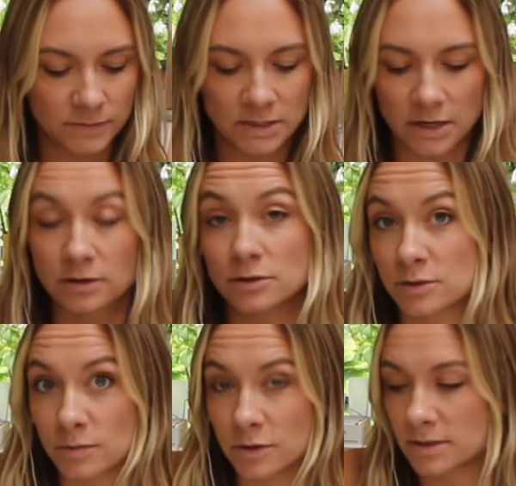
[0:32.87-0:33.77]
Dr.
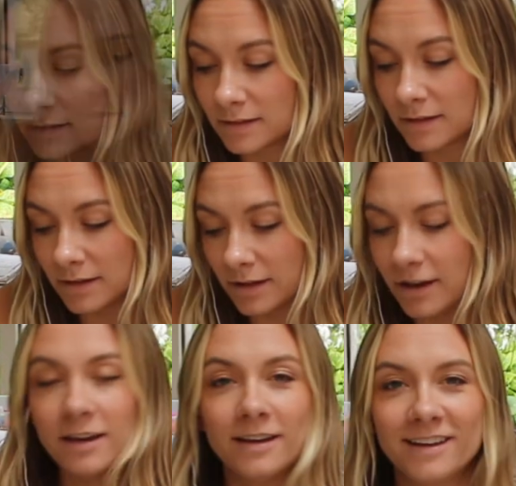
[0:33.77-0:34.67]
Schwartz
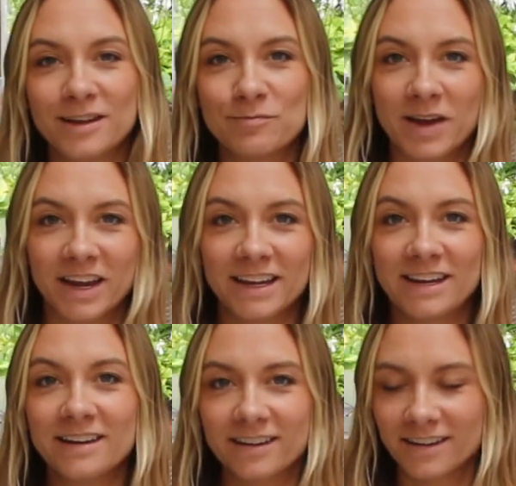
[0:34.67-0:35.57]
in my
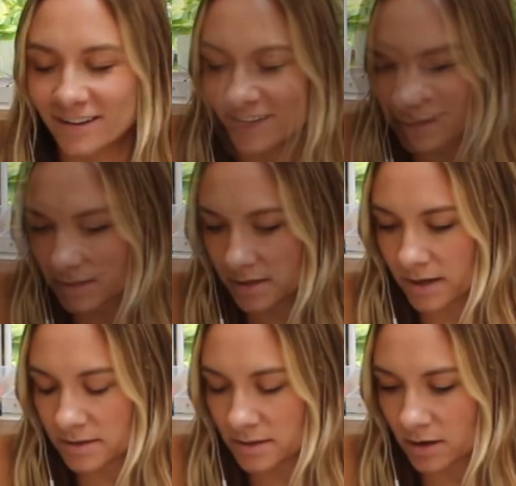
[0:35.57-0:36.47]
ear. It's
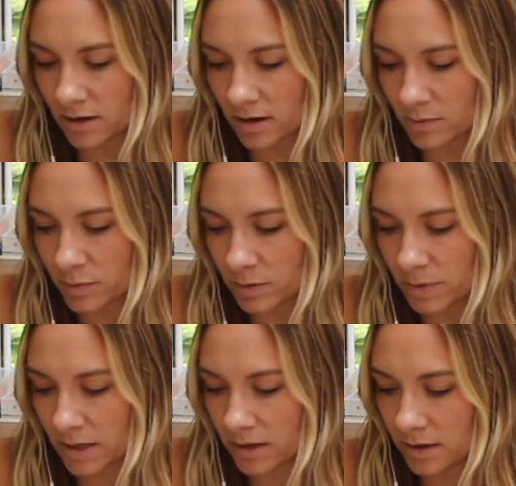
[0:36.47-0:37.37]
nice on Audible
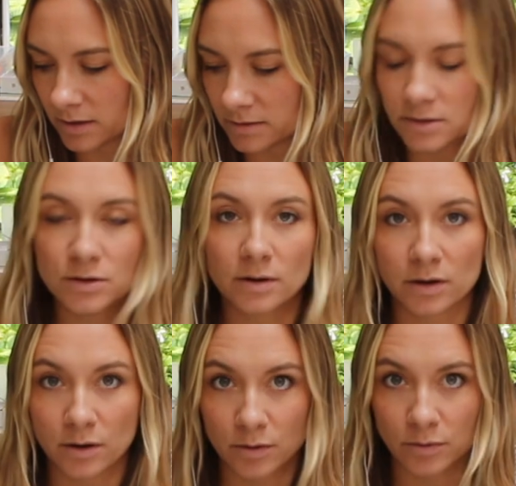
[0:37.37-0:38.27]
because you
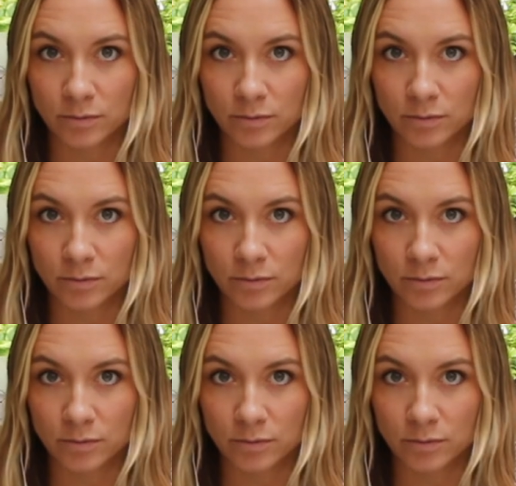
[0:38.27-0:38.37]
can go